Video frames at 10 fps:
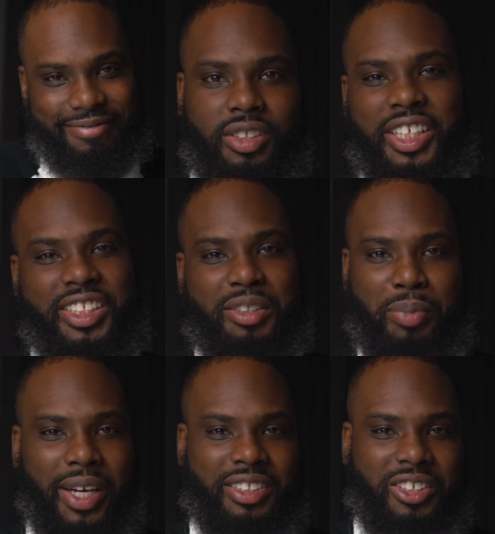These
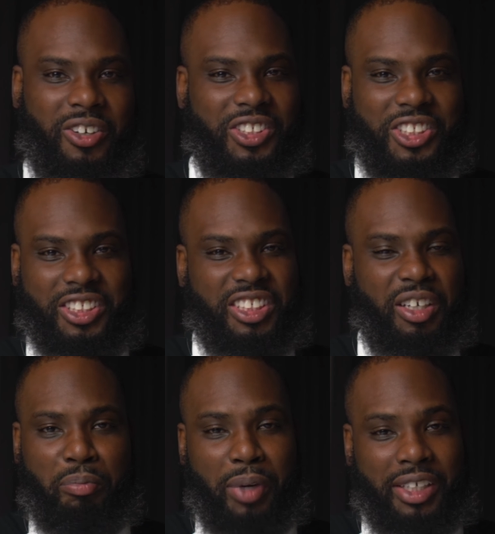specs are just
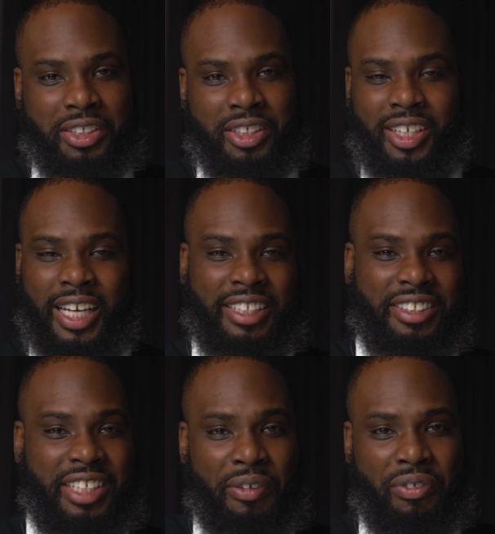amazing and
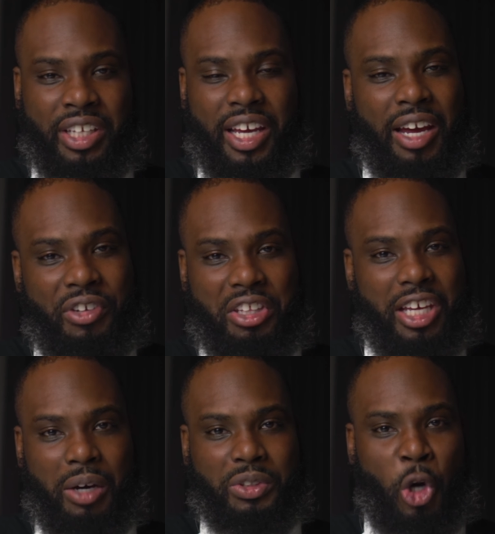definitely everything
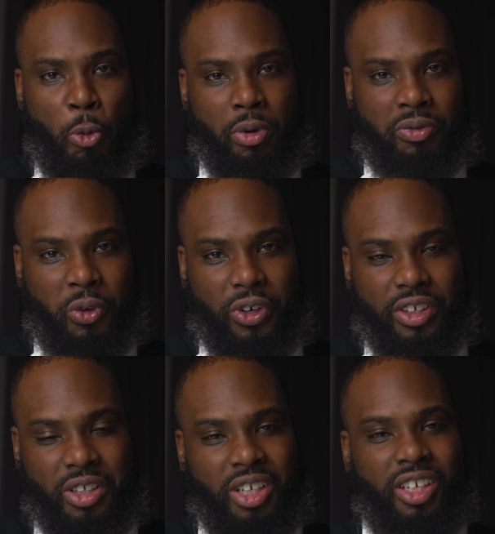I was hoping for.
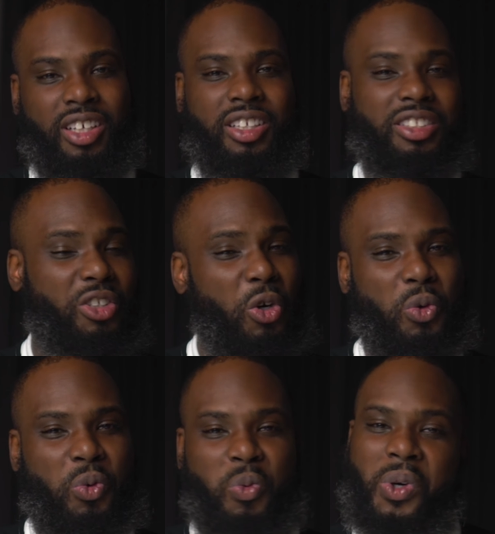
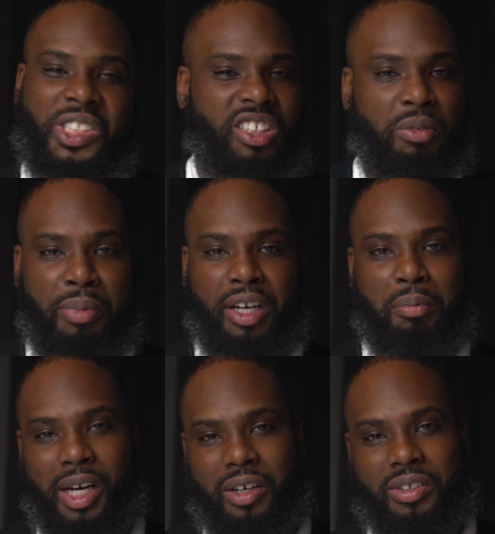So what's the debate
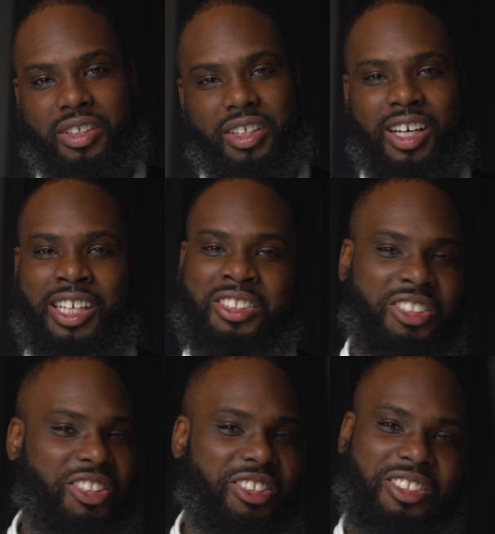about? I should
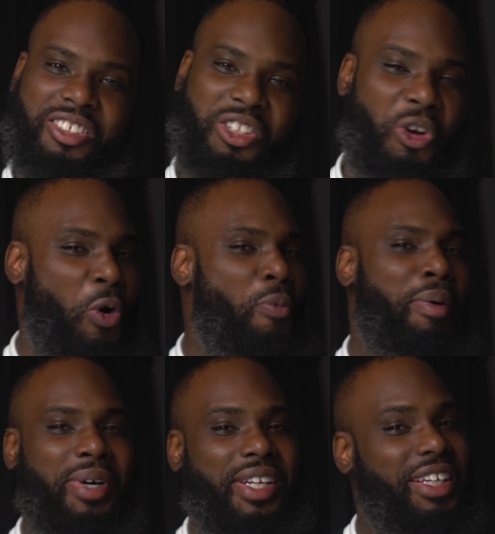just throw my
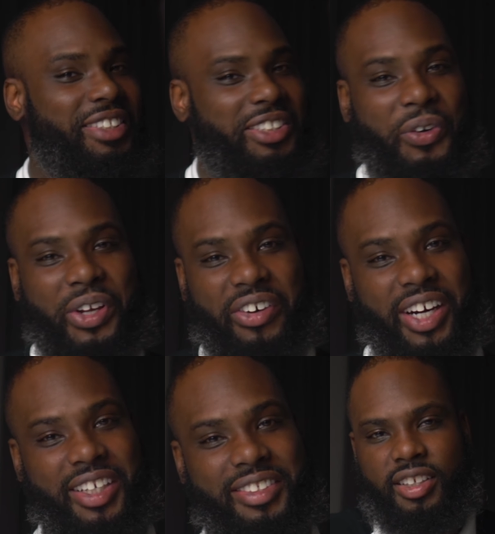money at Sony,
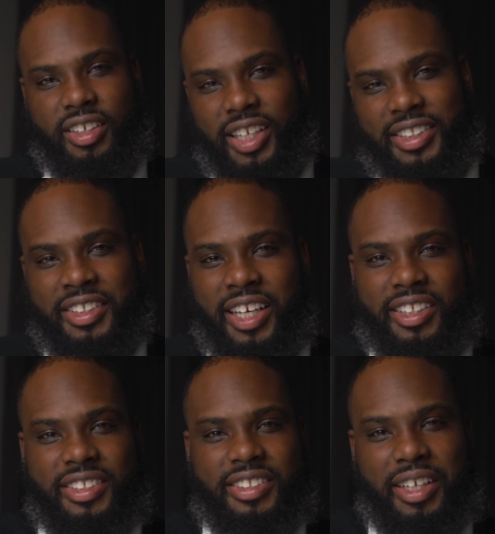right? Let's take a
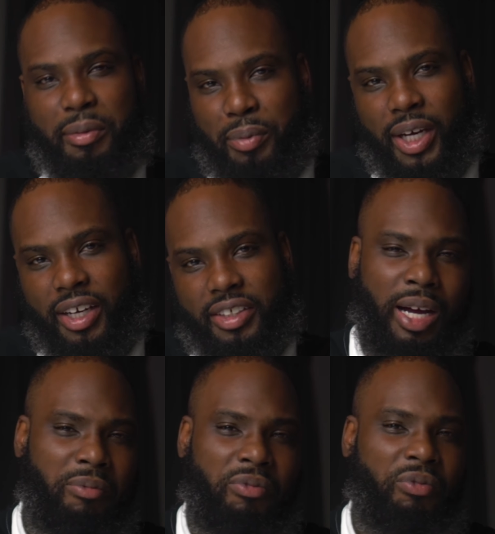step back.
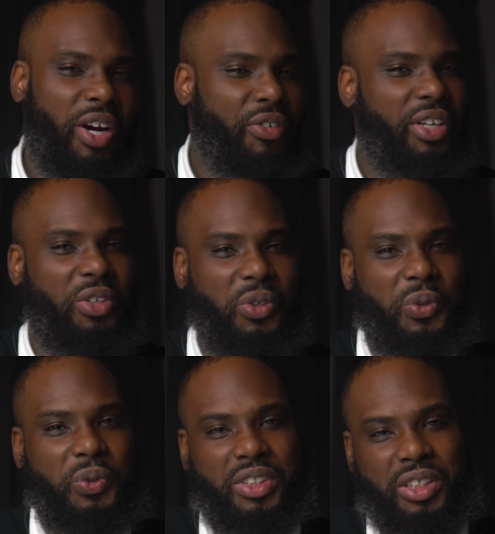I'm very
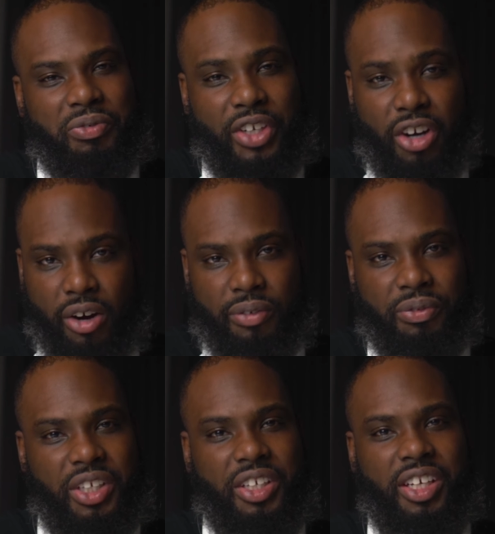new to
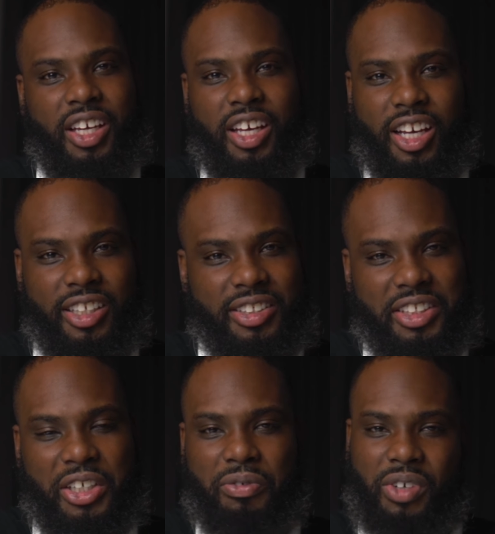videography and
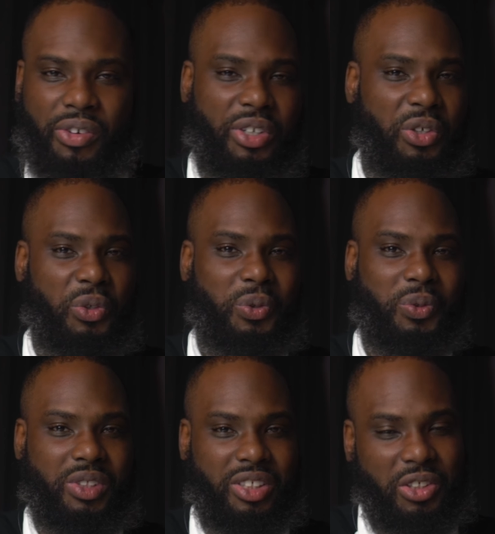still very new
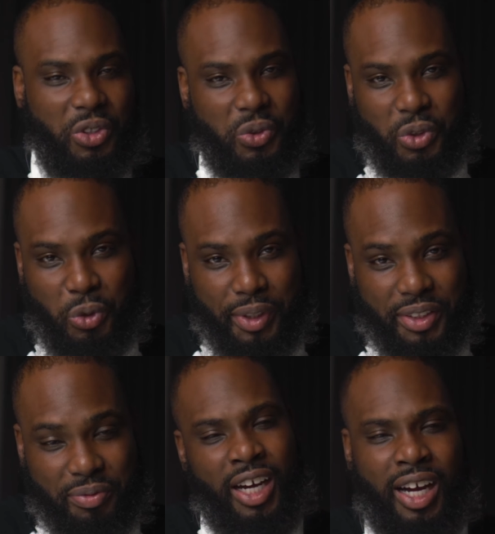to YouTubing.
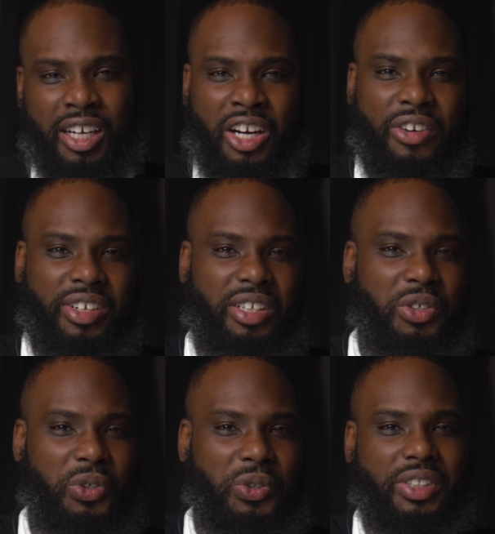I currently
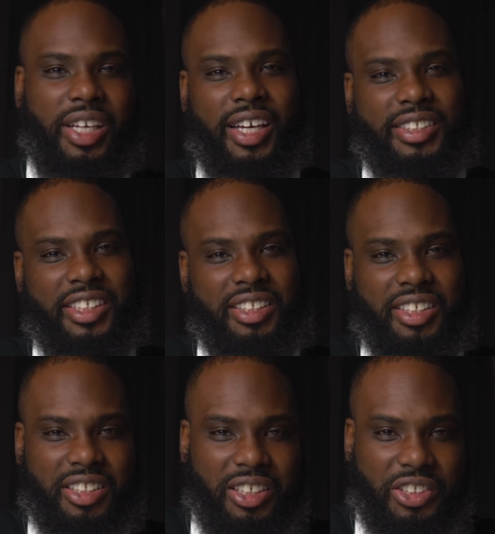use the
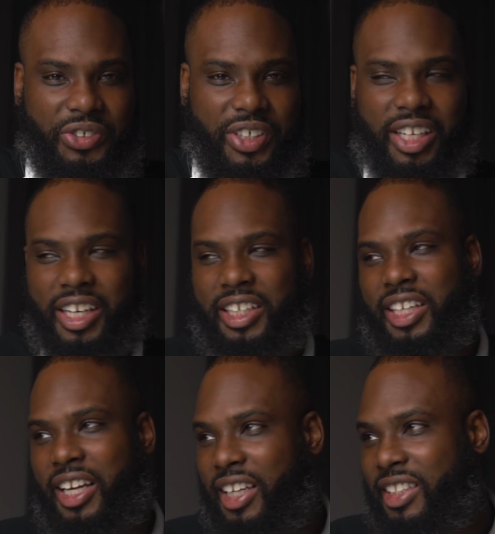a6600 and the
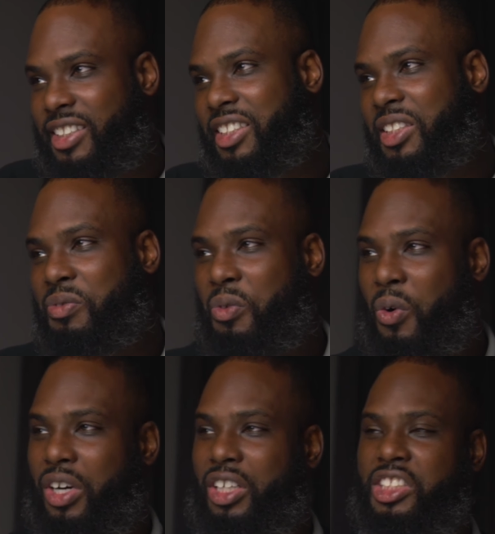
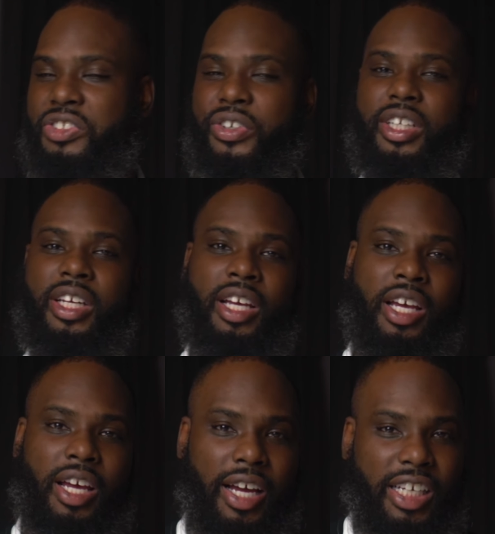a6400
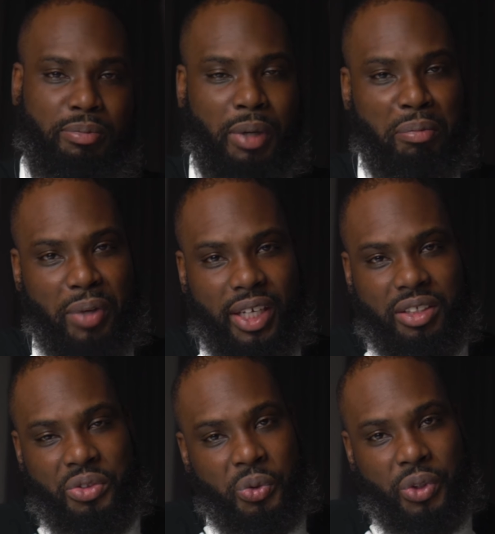as my main
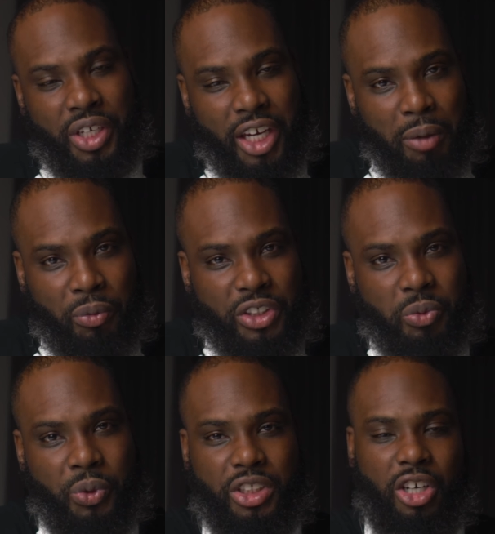two cameras,
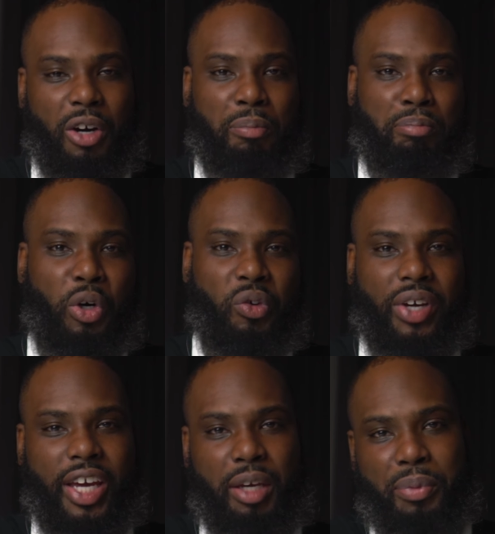which are both
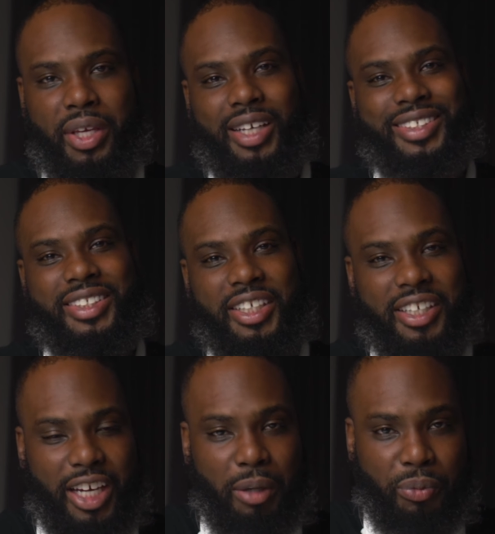APS-C
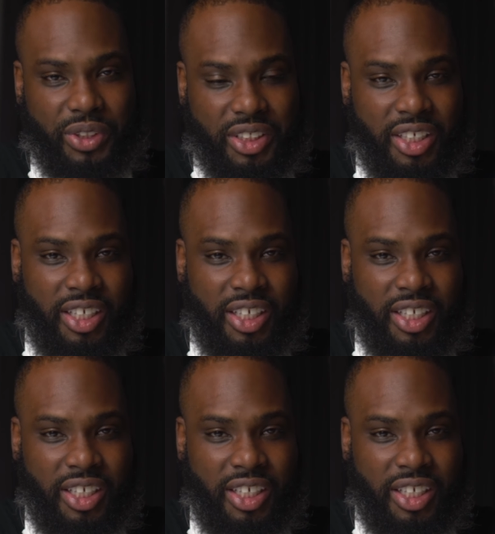cameras.